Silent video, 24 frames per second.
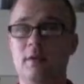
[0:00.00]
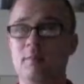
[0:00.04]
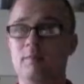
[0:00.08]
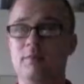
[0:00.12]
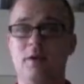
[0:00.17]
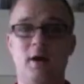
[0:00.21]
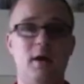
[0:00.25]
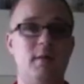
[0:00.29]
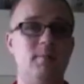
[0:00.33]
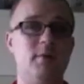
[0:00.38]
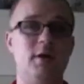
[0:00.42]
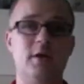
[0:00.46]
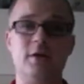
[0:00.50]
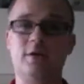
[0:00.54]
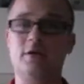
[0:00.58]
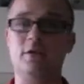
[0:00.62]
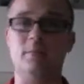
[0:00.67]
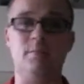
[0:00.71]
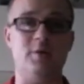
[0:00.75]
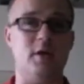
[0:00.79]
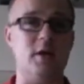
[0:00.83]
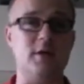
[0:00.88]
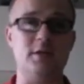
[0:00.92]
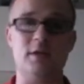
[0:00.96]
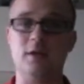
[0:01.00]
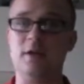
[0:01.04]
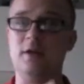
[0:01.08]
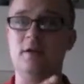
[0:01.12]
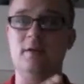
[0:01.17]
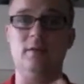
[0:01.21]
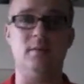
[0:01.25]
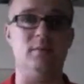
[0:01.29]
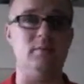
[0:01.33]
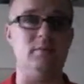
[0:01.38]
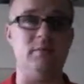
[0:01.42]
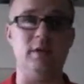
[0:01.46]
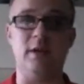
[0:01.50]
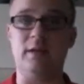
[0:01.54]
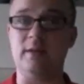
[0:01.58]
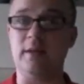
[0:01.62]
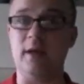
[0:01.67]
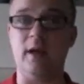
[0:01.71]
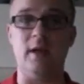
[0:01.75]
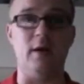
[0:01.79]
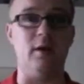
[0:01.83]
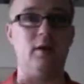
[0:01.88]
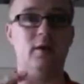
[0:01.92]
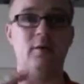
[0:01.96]
prime minister, president,
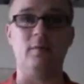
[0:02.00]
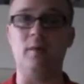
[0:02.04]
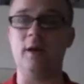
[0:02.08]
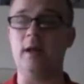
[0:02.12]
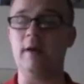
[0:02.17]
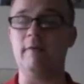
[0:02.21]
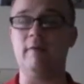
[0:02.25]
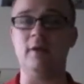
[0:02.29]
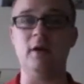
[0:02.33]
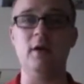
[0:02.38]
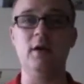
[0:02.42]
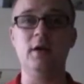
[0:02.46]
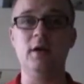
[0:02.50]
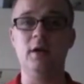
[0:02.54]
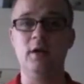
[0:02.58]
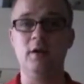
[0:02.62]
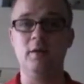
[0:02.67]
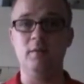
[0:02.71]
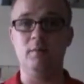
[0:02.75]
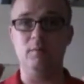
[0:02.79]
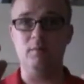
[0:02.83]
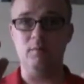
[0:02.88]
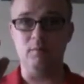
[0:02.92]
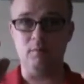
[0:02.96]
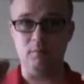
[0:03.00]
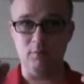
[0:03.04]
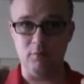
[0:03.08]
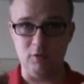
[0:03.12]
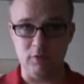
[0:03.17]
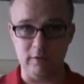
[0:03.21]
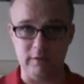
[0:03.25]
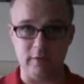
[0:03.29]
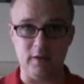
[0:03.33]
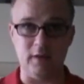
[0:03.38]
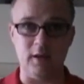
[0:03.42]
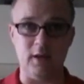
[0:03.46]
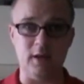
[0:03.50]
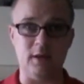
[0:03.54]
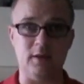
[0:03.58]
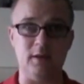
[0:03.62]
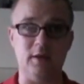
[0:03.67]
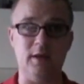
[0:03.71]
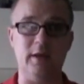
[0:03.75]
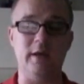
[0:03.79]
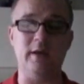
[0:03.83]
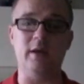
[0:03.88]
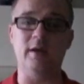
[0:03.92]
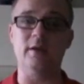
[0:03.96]
dictator, whatever, more than
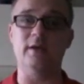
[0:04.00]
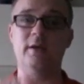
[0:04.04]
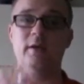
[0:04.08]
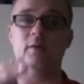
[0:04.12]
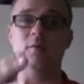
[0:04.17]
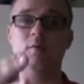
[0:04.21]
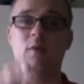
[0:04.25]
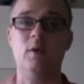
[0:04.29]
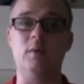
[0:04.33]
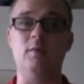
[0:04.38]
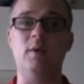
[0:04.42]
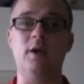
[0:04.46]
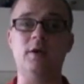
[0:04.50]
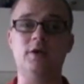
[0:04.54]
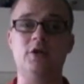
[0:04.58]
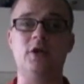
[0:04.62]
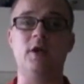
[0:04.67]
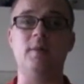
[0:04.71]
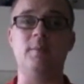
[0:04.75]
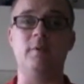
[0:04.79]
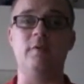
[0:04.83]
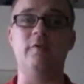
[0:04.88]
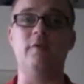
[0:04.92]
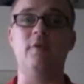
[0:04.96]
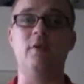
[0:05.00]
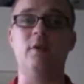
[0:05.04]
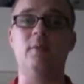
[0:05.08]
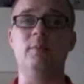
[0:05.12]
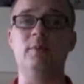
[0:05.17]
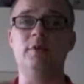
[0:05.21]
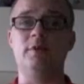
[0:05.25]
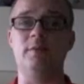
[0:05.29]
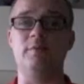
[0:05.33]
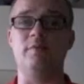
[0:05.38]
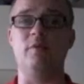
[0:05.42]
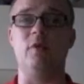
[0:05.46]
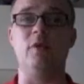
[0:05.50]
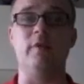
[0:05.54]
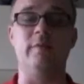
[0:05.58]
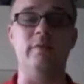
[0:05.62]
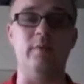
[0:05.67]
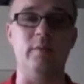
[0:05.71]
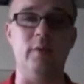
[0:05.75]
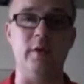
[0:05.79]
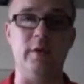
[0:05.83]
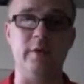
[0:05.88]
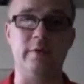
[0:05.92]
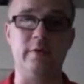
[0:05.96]
likely in one way, shape, or form was
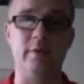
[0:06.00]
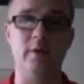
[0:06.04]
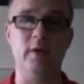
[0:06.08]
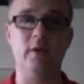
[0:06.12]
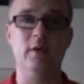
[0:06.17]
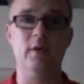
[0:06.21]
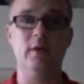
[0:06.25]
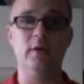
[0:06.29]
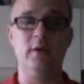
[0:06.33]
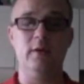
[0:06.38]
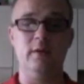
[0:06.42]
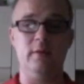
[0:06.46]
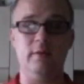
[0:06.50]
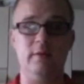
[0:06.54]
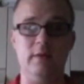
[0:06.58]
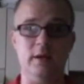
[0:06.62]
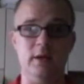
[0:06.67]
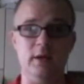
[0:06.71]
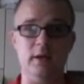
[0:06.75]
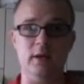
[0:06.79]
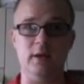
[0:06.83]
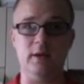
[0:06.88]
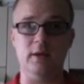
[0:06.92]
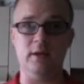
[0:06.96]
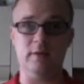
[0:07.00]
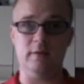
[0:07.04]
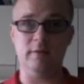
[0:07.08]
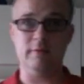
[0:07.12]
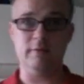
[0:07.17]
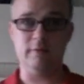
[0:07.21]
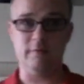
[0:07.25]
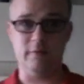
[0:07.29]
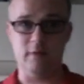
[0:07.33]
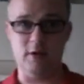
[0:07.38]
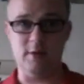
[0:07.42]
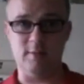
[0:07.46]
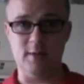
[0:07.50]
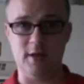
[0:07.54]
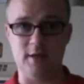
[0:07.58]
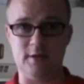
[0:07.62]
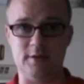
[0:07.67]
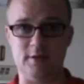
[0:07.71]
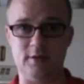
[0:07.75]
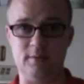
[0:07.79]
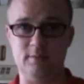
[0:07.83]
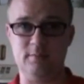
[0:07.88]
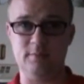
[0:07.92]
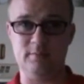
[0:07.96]
involved with the
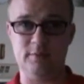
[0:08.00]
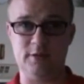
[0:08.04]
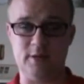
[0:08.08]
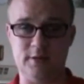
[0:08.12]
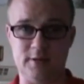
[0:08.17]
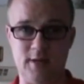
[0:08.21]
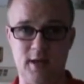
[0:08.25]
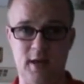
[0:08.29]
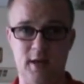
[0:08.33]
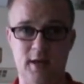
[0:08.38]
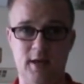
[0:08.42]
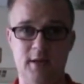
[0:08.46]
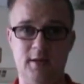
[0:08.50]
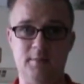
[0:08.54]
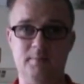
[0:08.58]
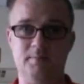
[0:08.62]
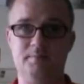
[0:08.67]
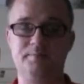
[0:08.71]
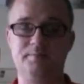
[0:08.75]
Freemason Society.